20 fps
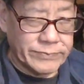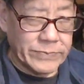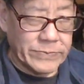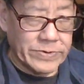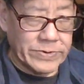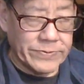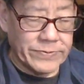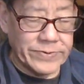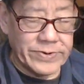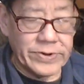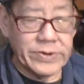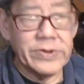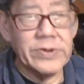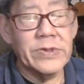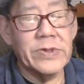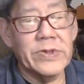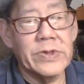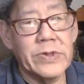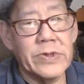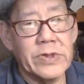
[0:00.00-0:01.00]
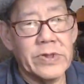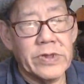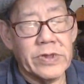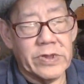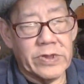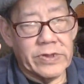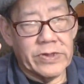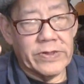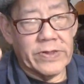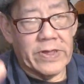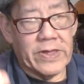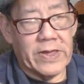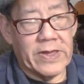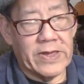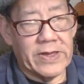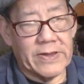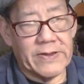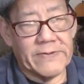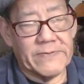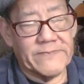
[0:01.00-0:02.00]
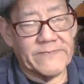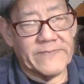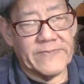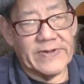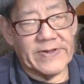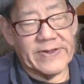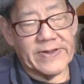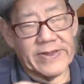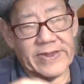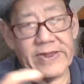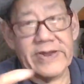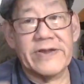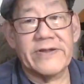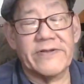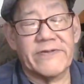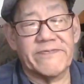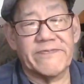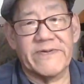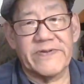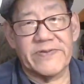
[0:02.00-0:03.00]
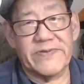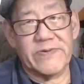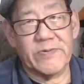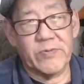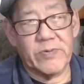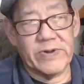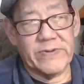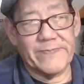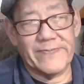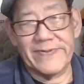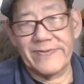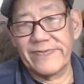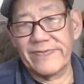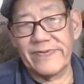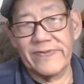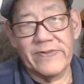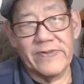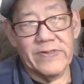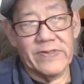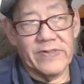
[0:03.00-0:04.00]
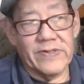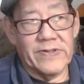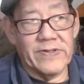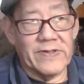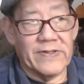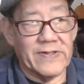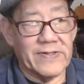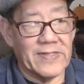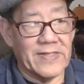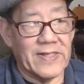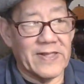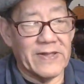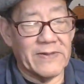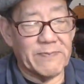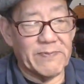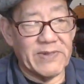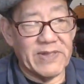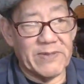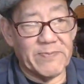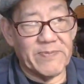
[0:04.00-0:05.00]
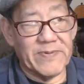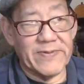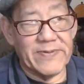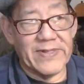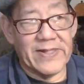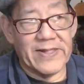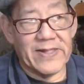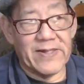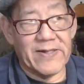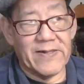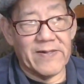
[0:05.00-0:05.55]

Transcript: All right? Uh, get a defensive weapons. A lot of people, I,